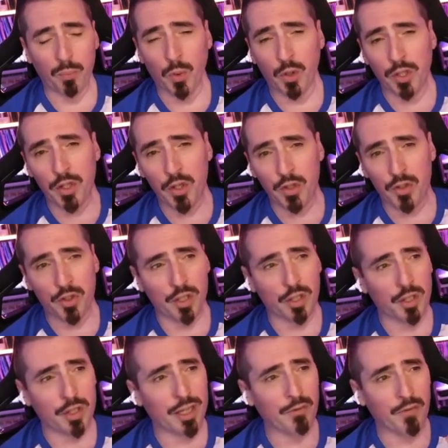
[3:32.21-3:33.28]
we're going to use
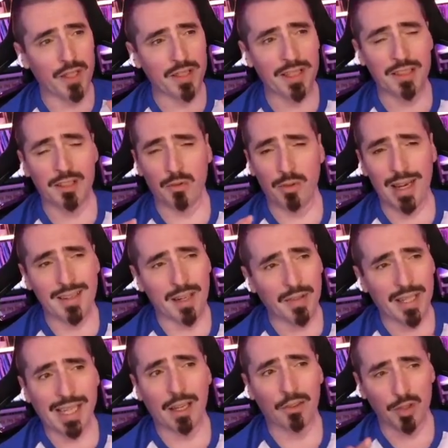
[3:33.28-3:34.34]
the Invisis, the Raids, and
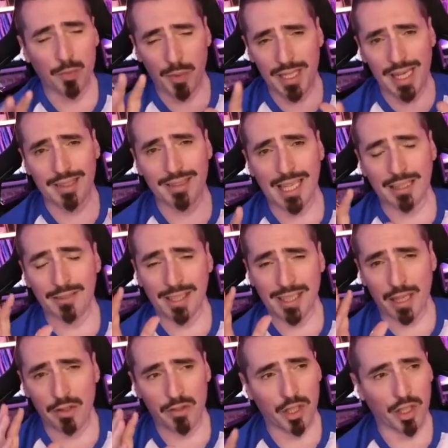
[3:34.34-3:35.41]
everything else to protect that to
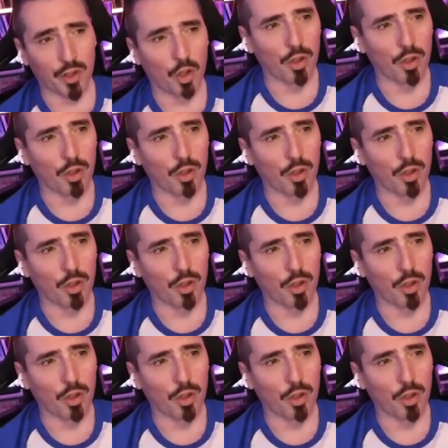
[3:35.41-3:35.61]
get the Town Hall.